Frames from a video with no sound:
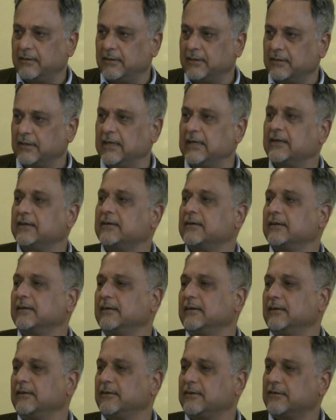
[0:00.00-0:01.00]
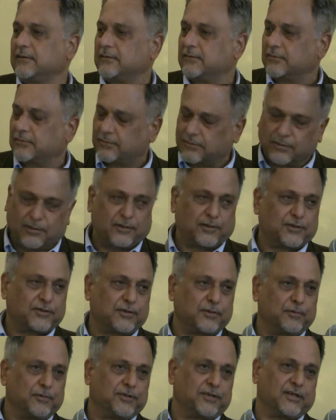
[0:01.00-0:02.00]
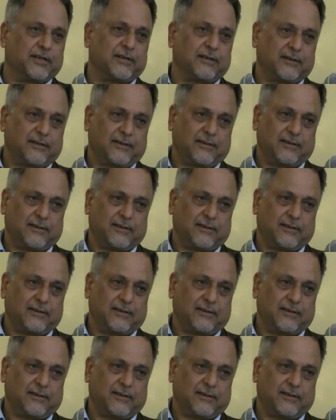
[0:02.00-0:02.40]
the great scholar soldier,